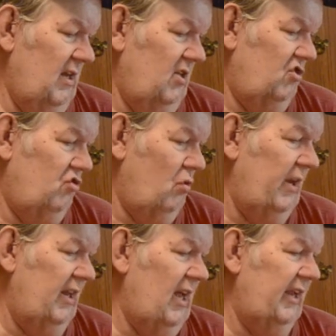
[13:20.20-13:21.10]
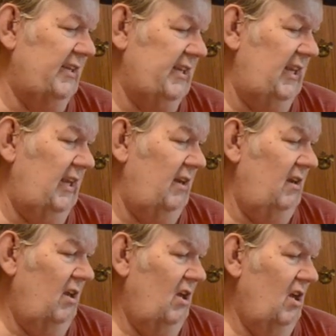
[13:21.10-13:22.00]
2019,
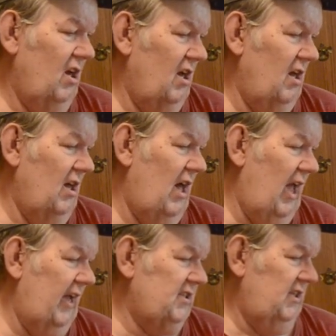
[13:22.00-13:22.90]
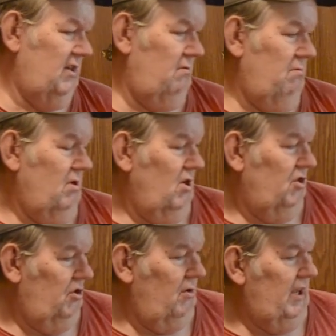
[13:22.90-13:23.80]
I actually
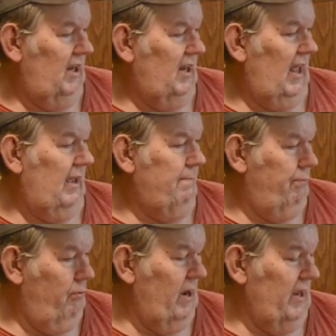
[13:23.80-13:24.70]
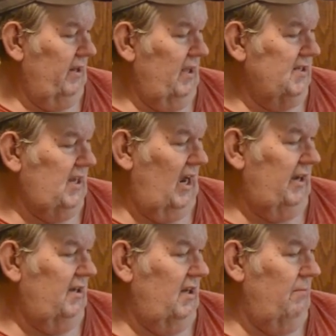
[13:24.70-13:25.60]
donated a
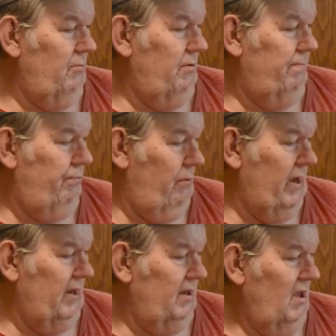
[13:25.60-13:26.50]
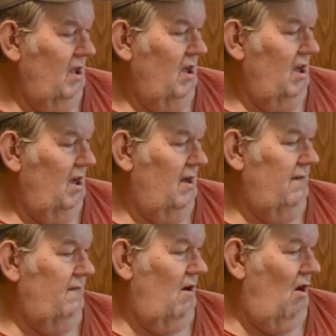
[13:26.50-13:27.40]
signed and numbered print
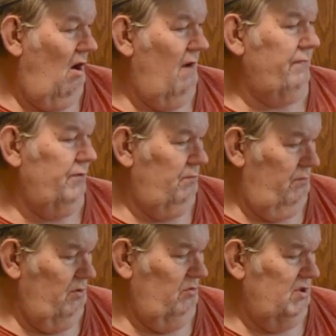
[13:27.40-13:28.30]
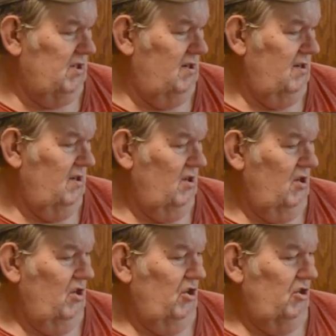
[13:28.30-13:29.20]
Off the Roost
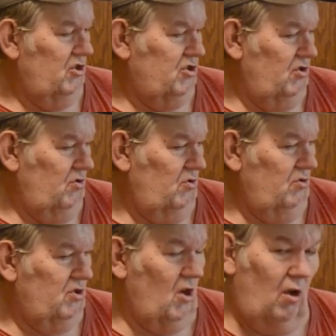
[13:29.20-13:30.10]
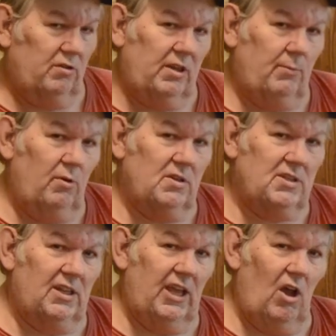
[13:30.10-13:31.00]
to Tall
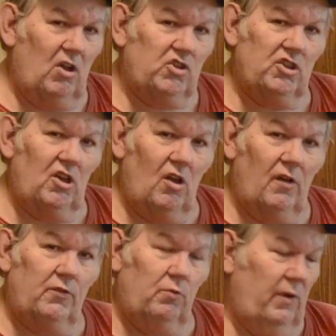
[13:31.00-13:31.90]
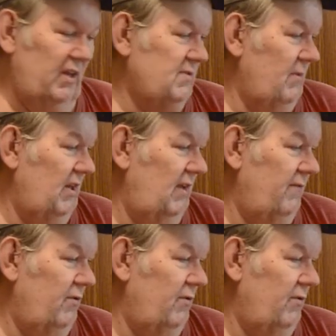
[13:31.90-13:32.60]
Timbers, and they auctioned it off to raise money to